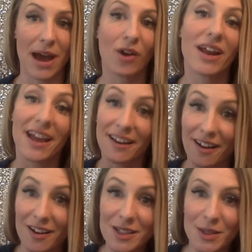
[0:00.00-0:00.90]
out and
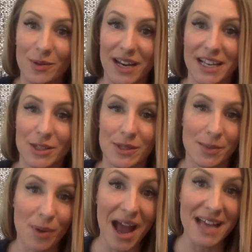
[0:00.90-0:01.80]
also when I do
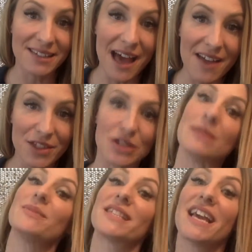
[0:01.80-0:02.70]
surprise live
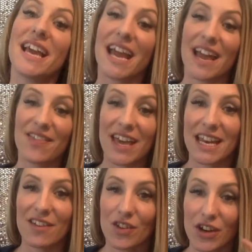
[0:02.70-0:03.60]
streams. And then
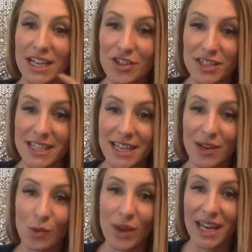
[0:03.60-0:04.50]
if you're interested
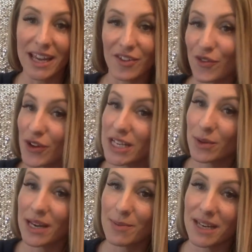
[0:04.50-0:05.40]
in winning a free
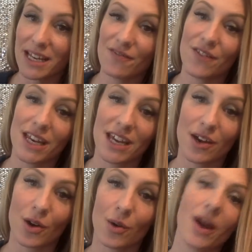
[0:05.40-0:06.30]
20-minute
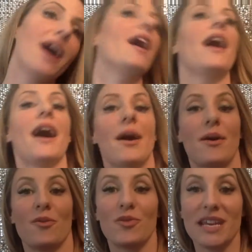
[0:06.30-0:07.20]
video
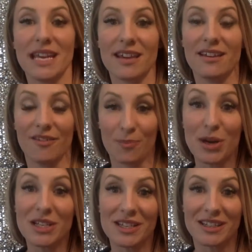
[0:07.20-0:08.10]
reading
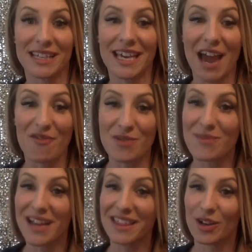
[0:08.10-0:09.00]
personally every
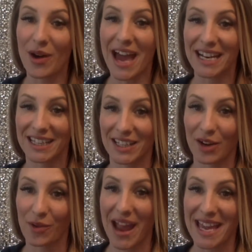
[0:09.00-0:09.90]
month, go ahead and click
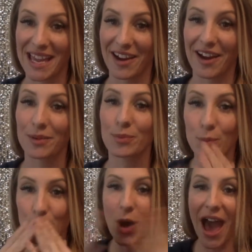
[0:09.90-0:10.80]
right here.
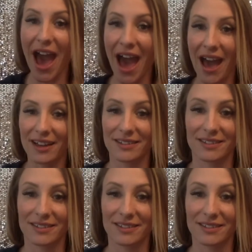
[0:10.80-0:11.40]
Mwah!